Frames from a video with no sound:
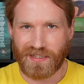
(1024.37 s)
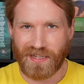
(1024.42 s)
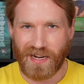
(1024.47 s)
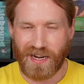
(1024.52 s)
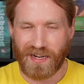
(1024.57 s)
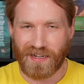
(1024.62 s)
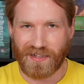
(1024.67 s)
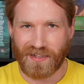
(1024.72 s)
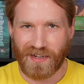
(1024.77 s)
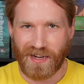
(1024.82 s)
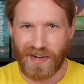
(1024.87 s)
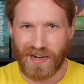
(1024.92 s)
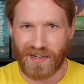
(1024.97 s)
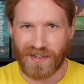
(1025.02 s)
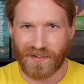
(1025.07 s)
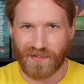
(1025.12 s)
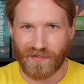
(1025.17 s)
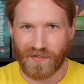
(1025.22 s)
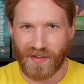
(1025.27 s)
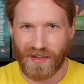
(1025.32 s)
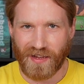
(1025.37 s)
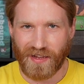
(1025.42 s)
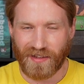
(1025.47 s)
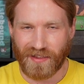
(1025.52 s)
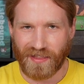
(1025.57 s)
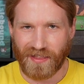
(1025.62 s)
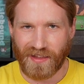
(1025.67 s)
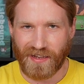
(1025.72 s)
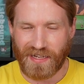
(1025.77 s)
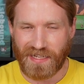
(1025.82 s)
kind of
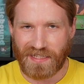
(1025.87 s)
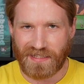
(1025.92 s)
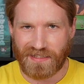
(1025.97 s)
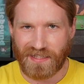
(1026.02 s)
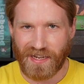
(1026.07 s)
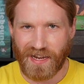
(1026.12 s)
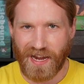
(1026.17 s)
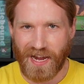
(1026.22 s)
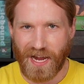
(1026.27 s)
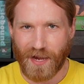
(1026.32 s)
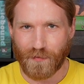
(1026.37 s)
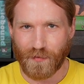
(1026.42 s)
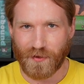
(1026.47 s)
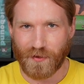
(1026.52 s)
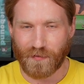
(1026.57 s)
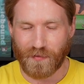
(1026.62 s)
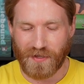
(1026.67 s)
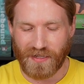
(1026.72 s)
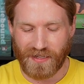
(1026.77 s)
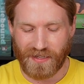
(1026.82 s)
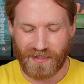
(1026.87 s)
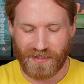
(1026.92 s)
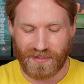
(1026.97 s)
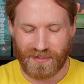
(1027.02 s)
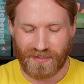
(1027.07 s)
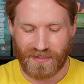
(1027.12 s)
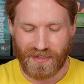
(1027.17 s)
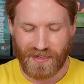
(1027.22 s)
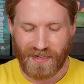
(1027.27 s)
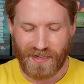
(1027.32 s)
things to happen,
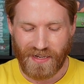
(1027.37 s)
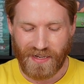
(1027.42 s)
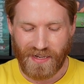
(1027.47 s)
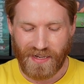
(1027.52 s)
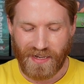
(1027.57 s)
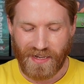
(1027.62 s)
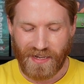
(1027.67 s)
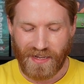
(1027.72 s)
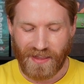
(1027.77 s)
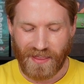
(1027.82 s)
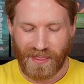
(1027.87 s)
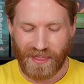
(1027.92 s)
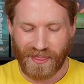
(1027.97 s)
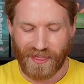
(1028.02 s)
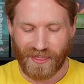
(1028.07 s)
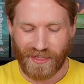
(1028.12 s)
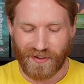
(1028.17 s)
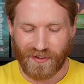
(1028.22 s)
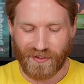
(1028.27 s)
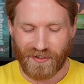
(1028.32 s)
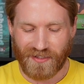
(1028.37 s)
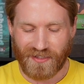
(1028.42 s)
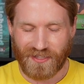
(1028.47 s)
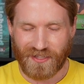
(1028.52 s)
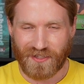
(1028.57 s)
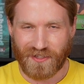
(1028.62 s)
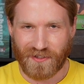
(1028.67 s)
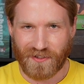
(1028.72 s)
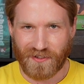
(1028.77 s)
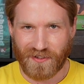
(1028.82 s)
because there is
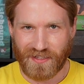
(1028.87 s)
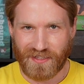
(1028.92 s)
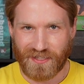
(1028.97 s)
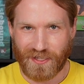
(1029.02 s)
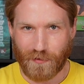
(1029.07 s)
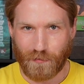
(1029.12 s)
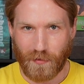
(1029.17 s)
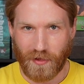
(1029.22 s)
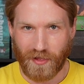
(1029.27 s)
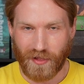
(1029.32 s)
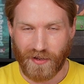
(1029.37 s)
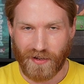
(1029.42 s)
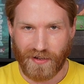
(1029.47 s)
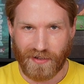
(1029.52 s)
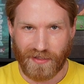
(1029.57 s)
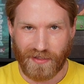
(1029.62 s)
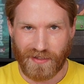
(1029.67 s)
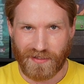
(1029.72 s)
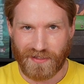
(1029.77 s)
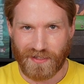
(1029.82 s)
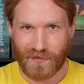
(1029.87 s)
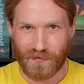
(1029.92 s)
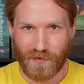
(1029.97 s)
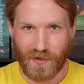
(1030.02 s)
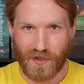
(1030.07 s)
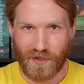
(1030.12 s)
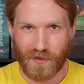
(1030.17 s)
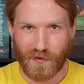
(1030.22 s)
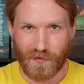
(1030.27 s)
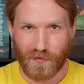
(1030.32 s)
certainly some luck that's
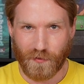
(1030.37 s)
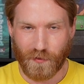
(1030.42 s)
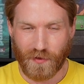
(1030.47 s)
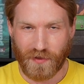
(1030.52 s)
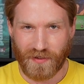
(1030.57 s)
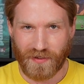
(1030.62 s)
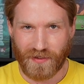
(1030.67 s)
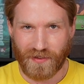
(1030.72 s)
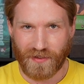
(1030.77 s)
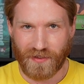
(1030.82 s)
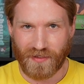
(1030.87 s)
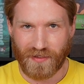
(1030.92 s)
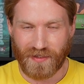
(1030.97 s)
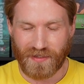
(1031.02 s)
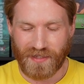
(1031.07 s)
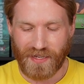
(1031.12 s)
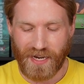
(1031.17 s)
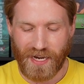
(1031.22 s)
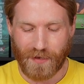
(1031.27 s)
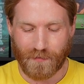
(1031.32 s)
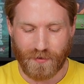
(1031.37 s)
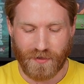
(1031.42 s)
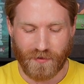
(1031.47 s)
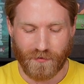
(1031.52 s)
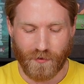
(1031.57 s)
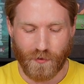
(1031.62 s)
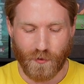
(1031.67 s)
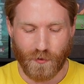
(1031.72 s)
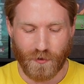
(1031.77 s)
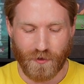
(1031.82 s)
involved with the types
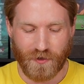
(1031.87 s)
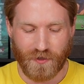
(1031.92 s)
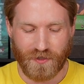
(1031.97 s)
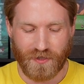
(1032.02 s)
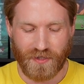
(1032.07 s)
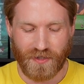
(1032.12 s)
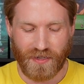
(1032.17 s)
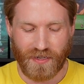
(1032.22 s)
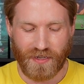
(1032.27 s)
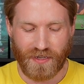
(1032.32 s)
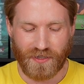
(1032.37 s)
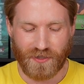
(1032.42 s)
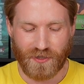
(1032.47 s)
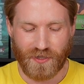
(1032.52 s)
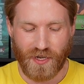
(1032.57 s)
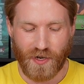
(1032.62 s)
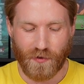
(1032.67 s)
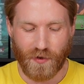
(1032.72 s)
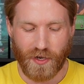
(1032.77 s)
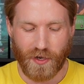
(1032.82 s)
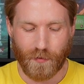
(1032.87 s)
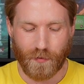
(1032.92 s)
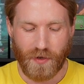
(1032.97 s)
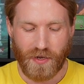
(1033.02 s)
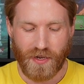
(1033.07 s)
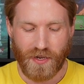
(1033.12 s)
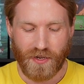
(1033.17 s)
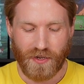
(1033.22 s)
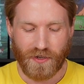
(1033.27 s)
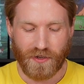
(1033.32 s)
of orders that show up.
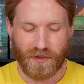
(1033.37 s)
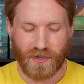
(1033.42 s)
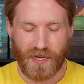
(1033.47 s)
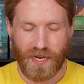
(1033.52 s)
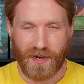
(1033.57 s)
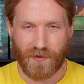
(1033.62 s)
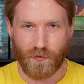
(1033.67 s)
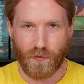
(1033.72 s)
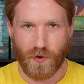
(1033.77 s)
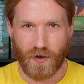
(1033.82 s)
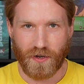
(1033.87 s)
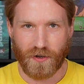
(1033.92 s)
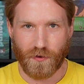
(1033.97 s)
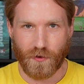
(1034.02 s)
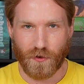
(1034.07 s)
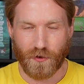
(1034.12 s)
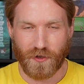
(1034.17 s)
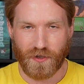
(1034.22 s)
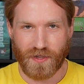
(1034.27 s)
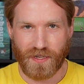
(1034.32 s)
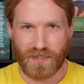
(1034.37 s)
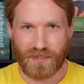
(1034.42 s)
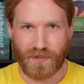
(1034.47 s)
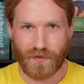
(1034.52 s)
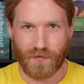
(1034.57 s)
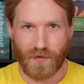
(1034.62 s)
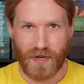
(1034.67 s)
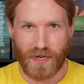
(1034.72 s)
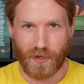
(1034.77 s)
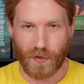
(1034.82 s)
You're going to have one order that's
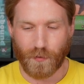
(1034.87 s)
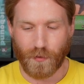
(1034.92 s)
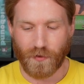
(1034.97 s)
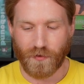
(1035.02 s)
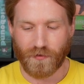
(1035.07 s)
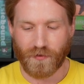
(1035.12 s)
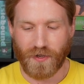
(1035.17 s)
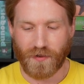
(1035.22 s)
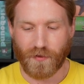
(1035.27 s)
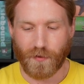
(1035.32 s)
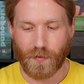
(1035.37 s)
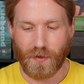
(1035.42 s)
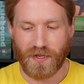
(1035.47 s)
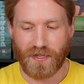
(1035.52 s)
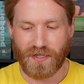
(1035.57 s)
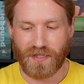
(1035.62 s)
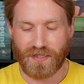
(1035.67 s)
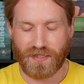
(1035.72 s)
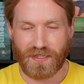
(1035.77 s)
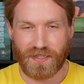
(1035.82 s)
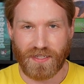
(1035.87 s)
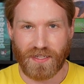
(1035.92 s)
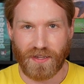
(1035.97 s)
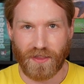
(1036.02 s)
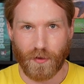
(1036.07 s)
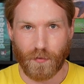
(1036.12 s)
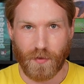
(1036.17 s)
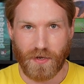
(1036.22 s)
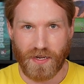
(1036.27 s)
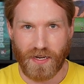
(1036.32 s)
available for everybody to see at
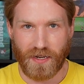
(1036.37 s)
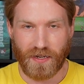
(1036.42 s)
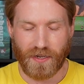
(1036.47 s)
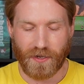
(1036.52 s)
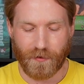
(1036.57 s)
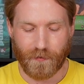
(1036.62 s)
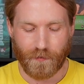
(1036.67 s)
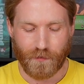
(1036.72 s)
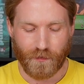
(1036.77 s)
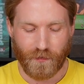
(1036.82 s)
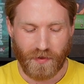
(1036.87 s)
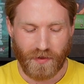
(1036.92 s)
the beginning,